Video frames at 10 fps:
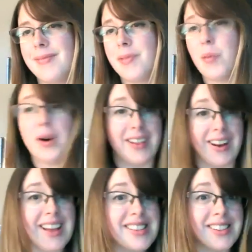of the
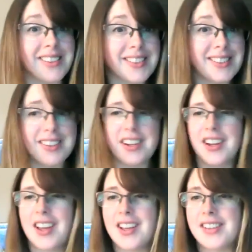lessons
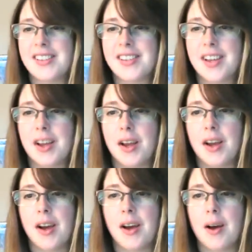is
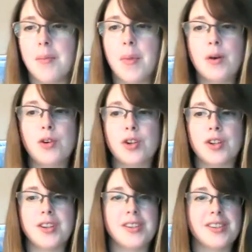
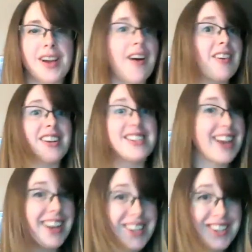emotions are a
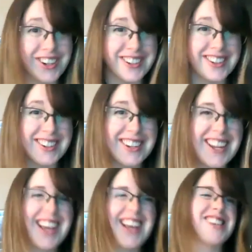contagion.
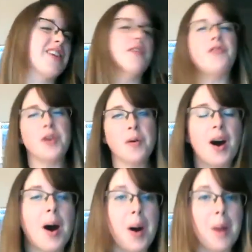So if you
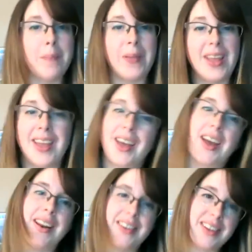are upbeat
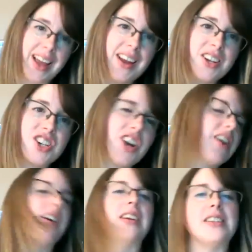and
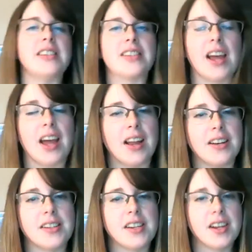energized
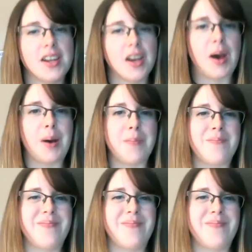and are